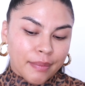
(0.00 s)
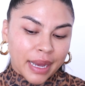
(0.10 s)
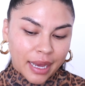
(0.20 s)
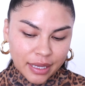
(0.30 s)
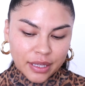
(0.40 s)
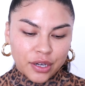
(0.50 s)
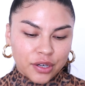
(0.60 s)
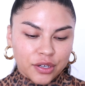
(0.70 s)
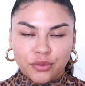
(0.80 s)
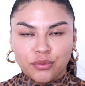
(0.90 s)
my
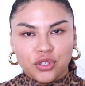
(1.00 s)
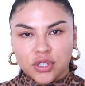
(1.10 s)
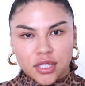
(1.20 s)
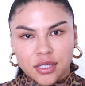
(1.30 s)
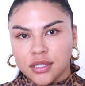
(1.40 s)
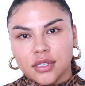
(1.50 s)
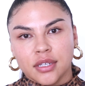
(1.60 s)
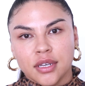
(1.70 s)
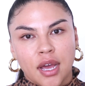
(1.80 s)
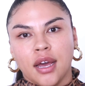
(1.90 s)
eyeliner was just
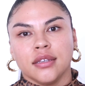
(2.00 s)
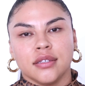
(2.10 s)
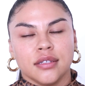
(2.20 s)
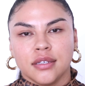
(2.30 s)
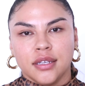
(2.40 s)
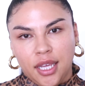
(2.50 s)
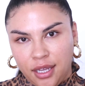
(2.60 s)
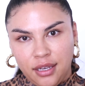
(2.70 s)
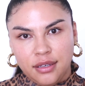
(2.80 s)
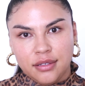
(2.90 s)
not it.